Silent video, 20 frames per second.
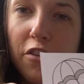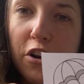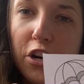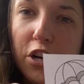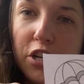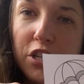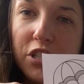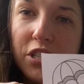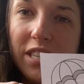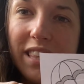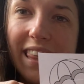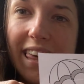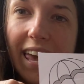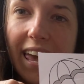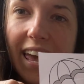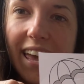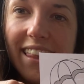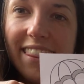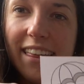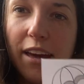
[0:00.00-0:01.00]
first
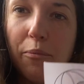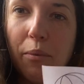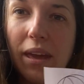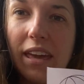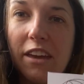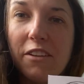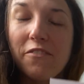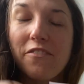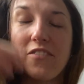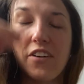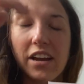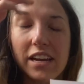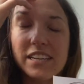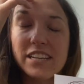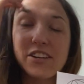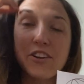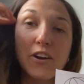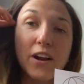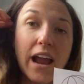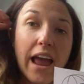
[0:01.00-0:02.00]
thing that we can find
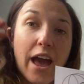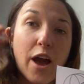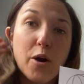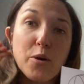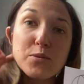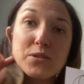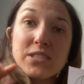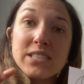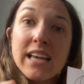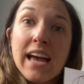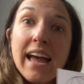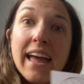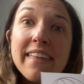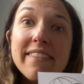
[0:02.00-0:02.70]
in our house